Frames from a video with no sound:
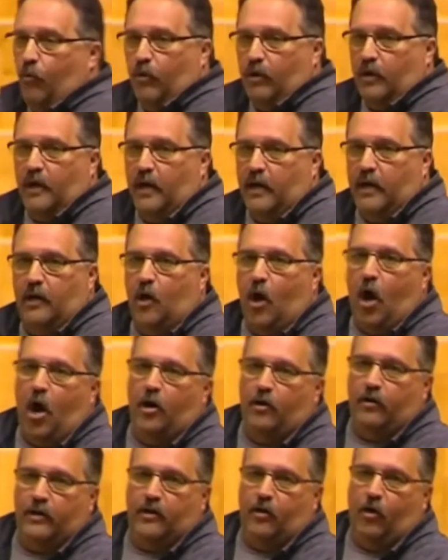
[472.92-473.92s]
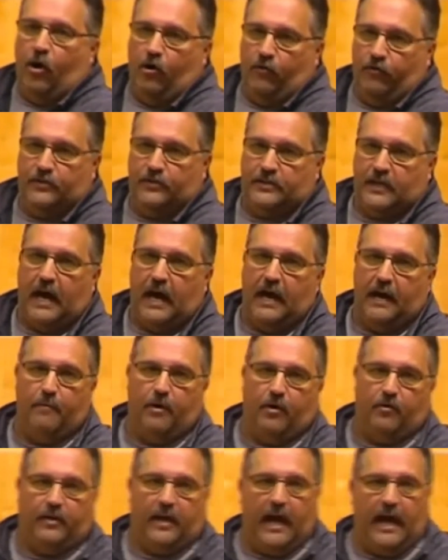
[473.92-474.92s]
going to guard it all the time,
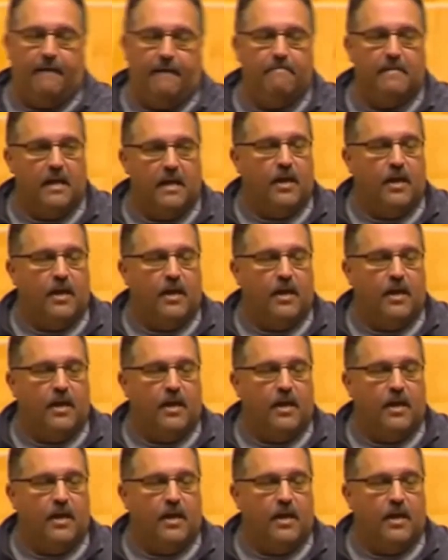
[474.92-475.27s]
okay?